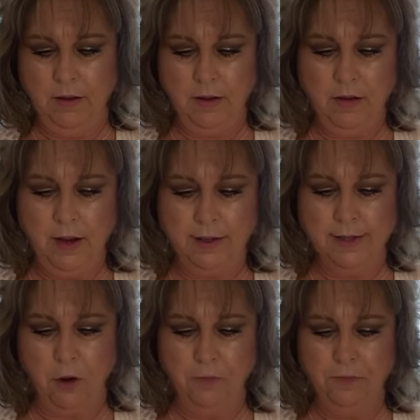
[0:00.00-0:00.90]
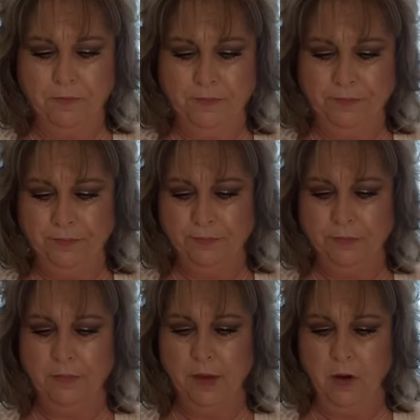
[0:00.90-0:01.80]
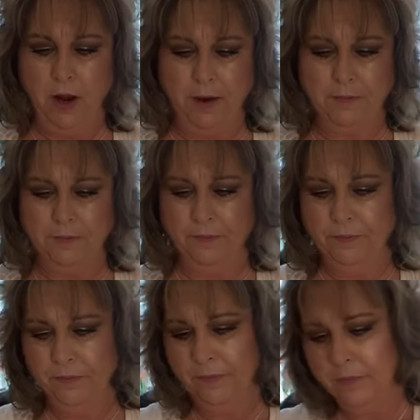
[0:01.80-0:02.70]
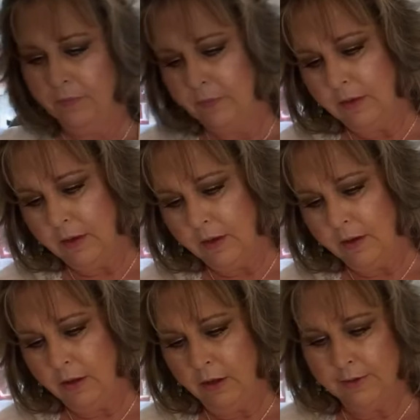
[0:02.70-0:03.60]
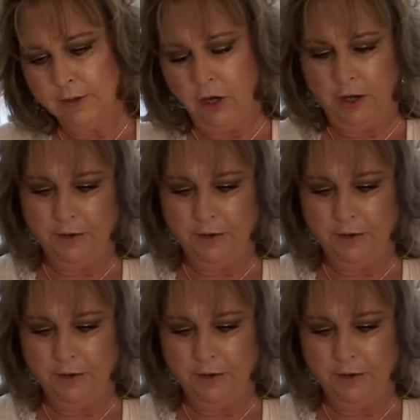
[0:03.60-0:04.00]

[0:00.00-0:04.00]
like so. Okay, looks good.